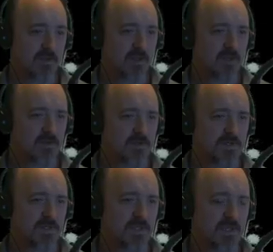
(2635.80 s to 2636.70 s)
Don't you
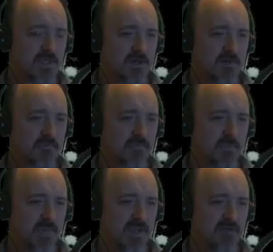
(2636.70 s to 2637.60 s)
need the
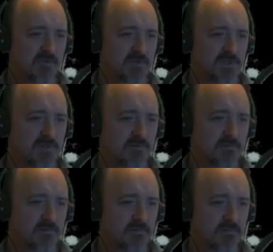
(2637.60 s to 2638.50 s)
paid version
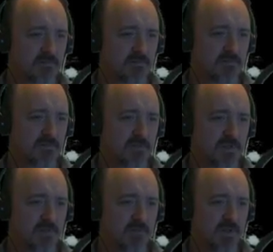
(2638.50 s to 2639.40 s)

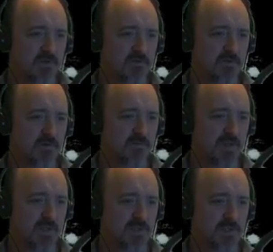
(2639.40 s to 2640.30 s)
to make your own home base?